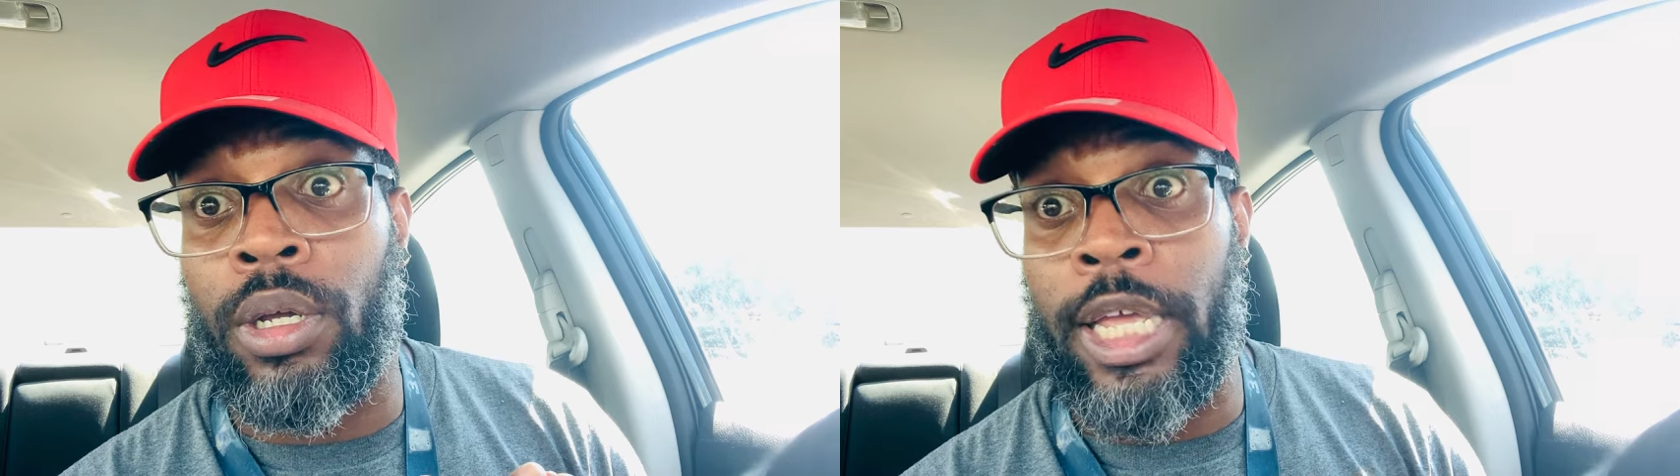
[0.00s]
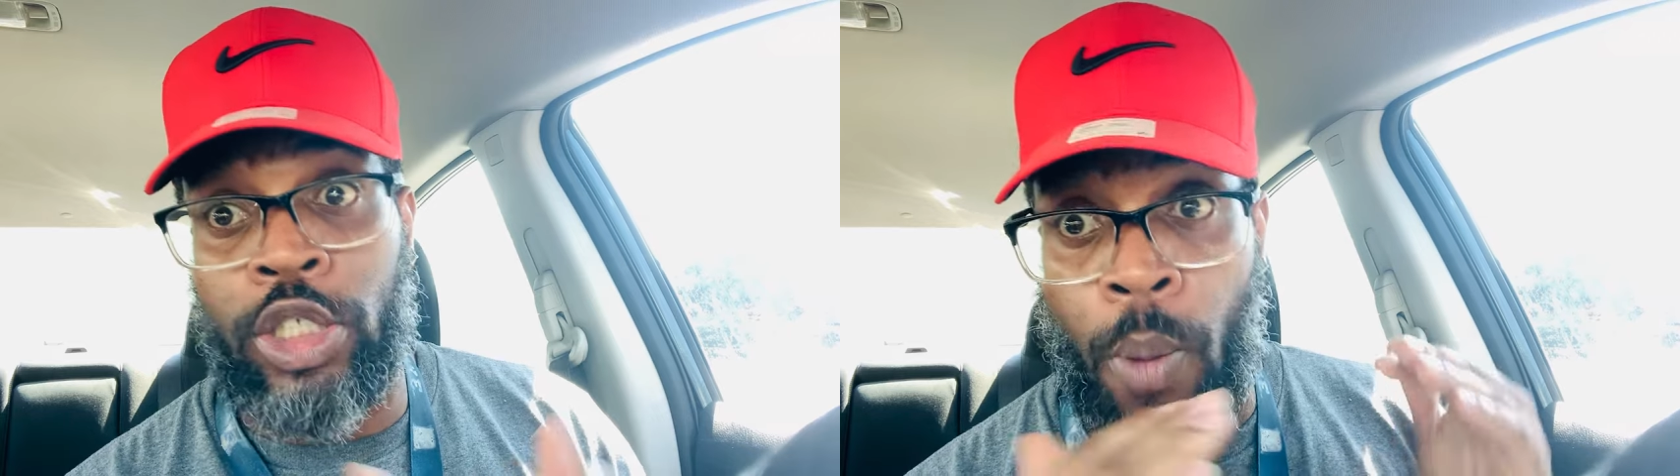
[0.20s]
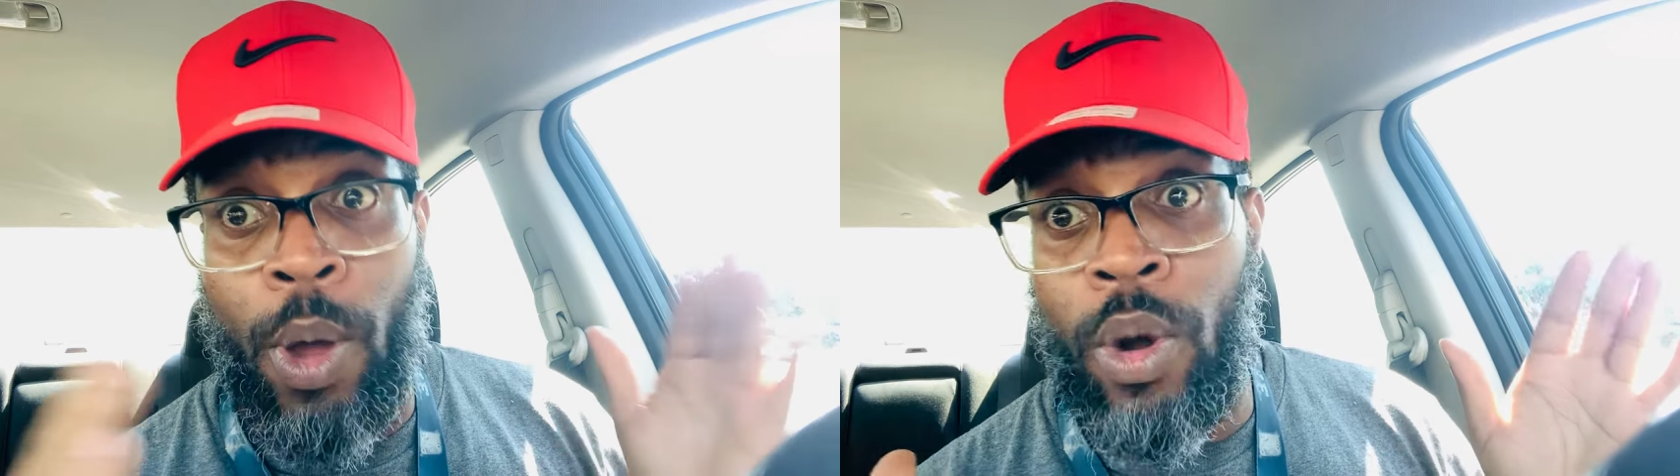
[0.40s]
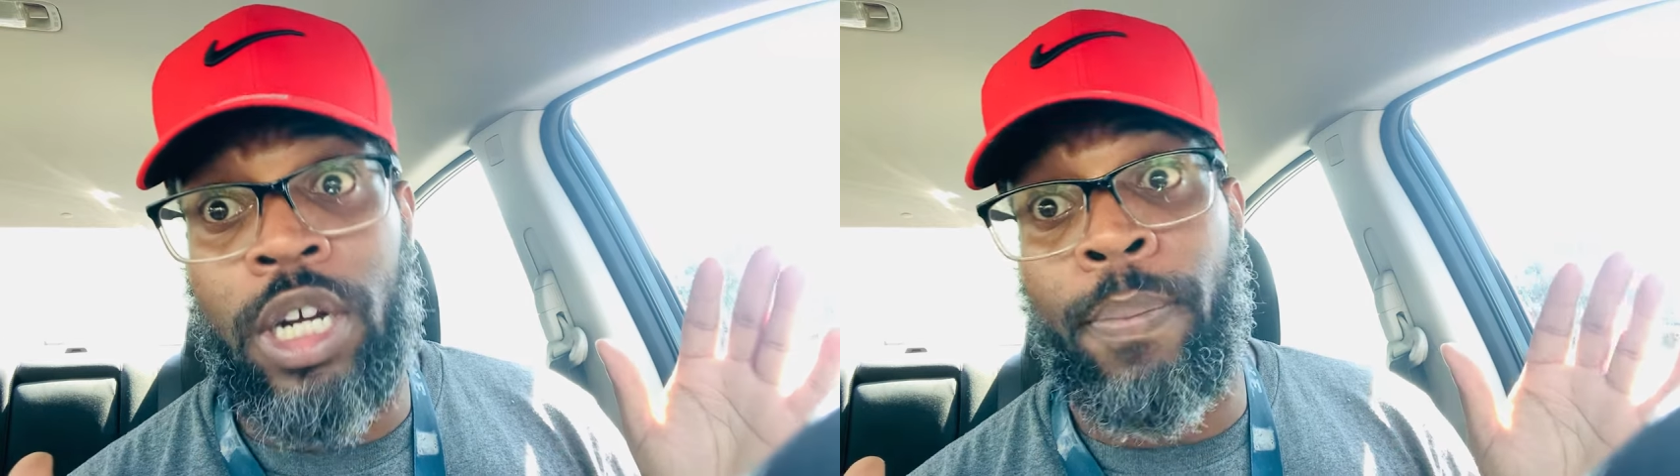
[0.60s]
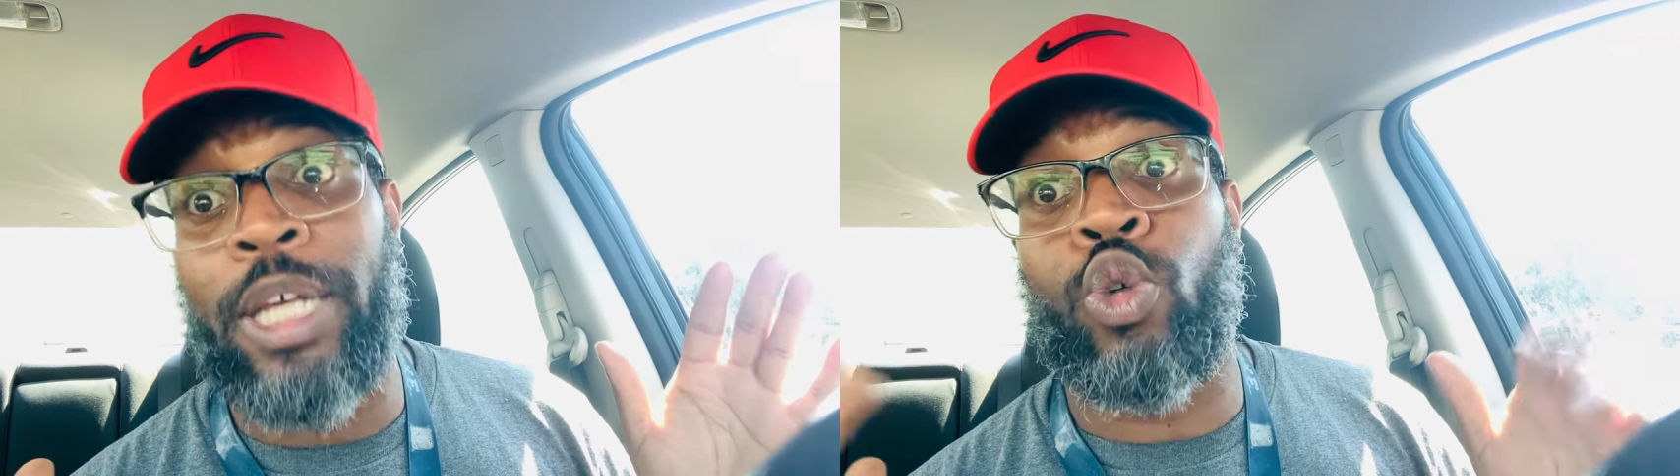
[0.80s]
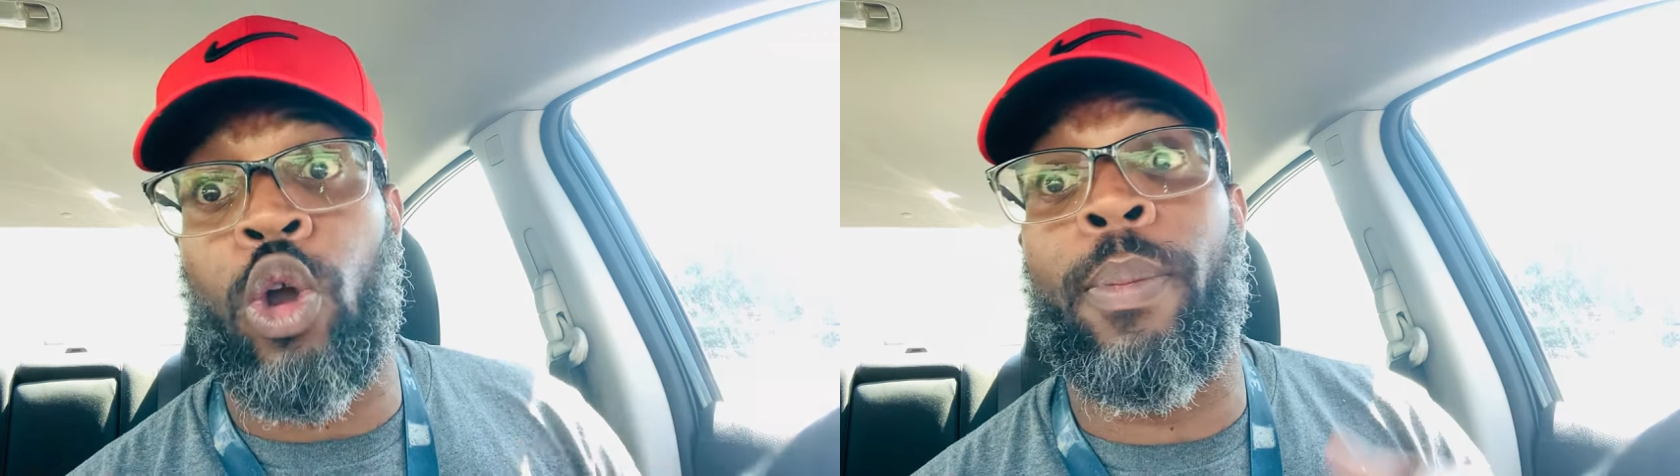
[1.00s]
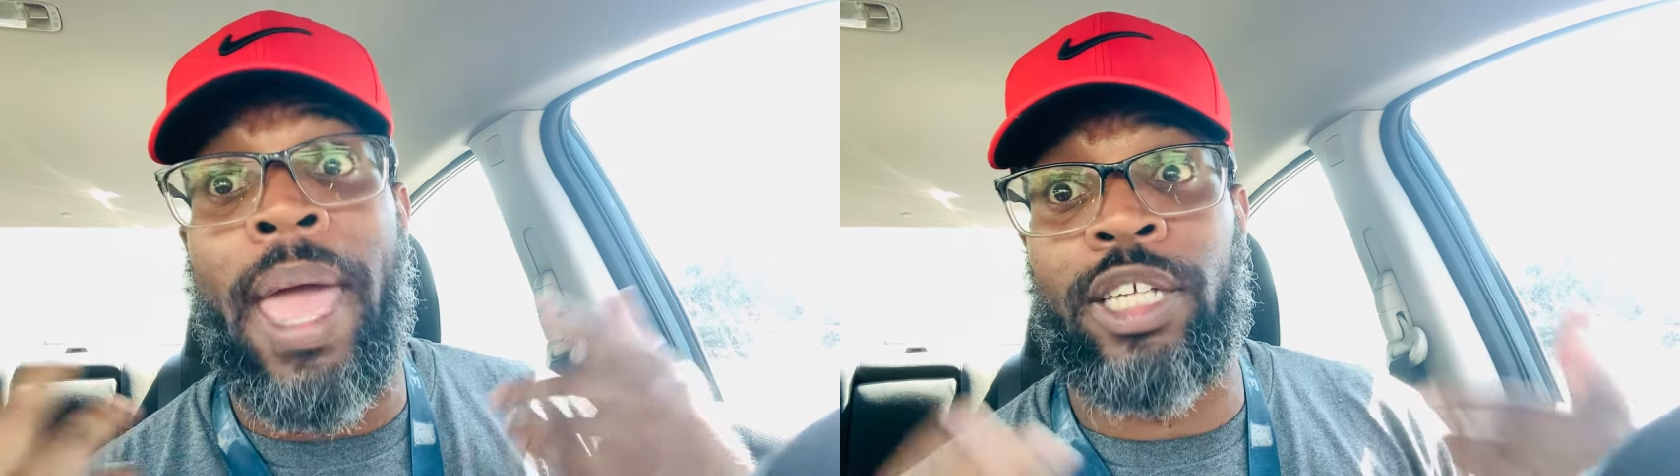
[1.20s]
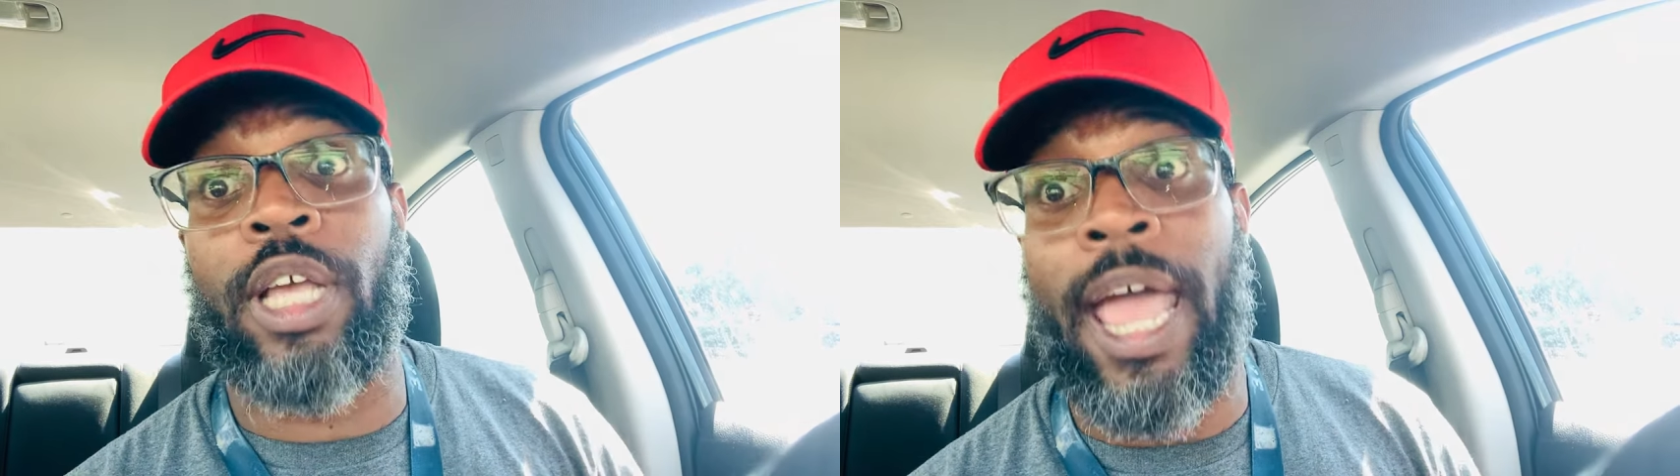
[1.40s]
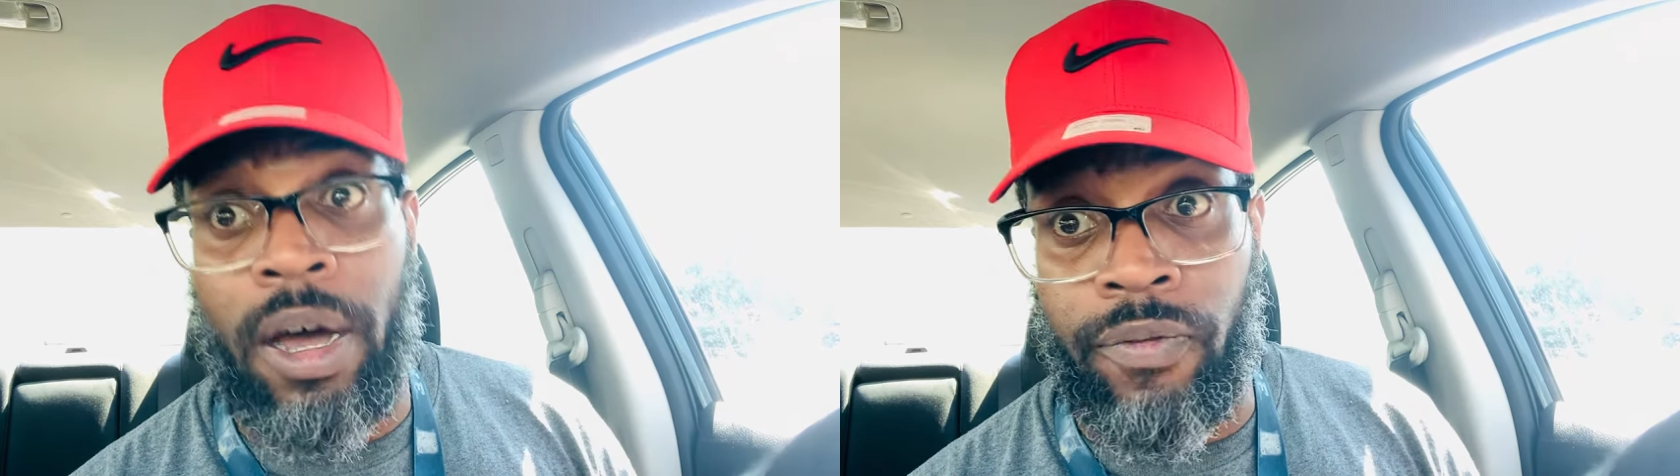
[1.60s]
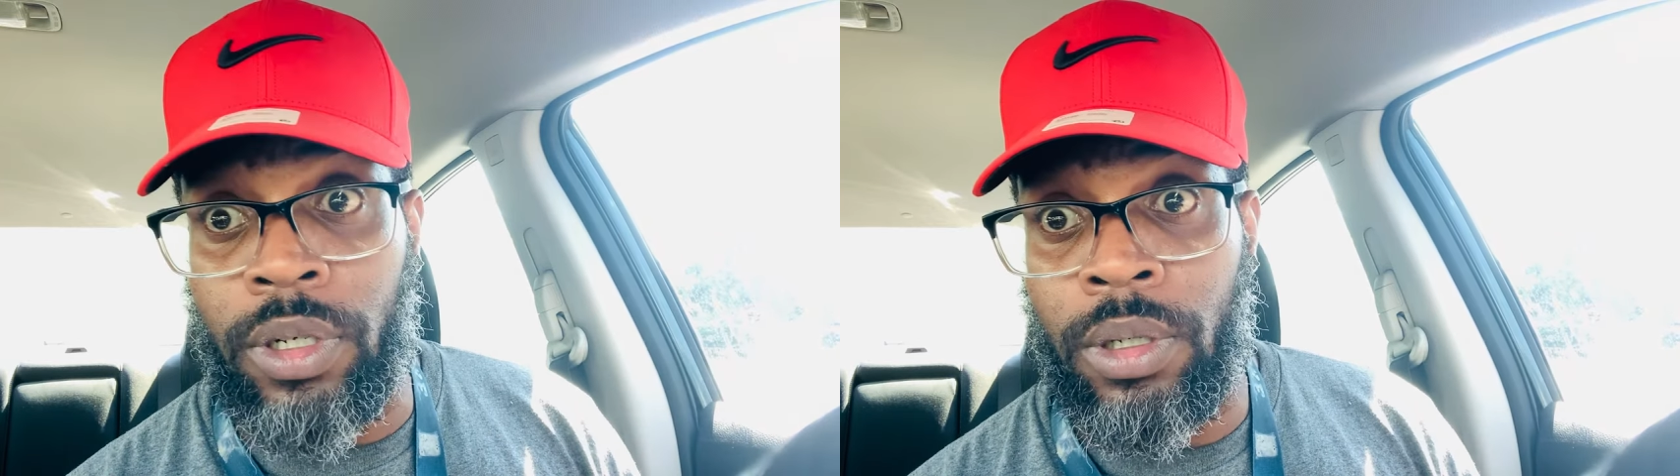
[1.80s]
He's going to be one of the best quarterbacks
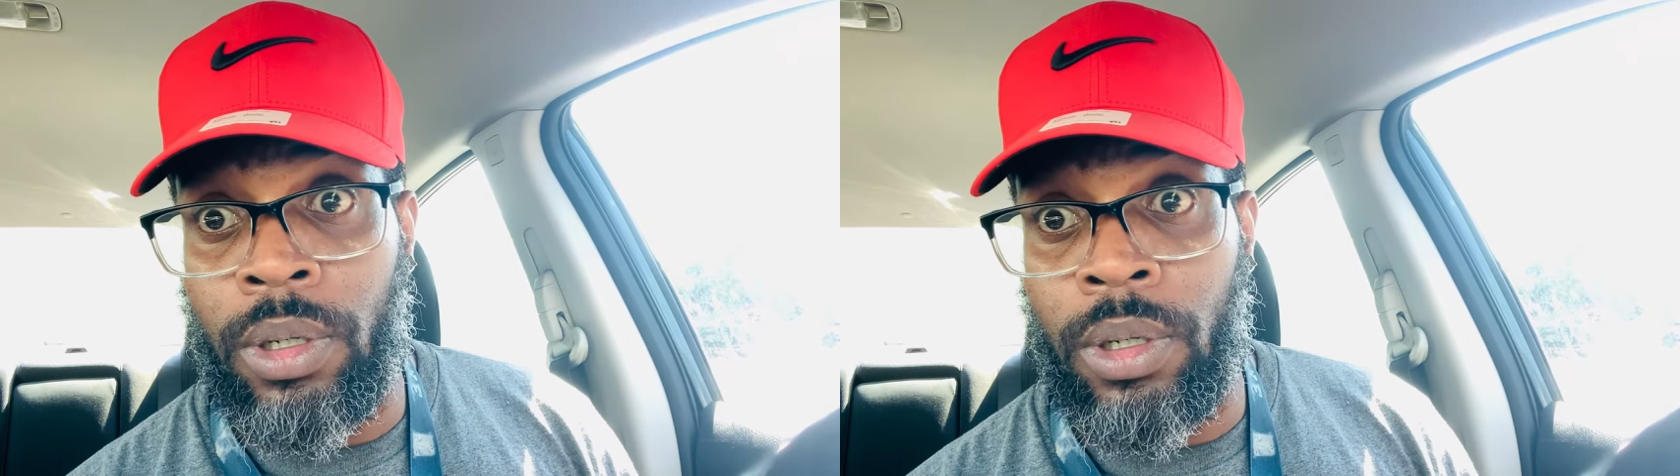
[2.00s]
ever.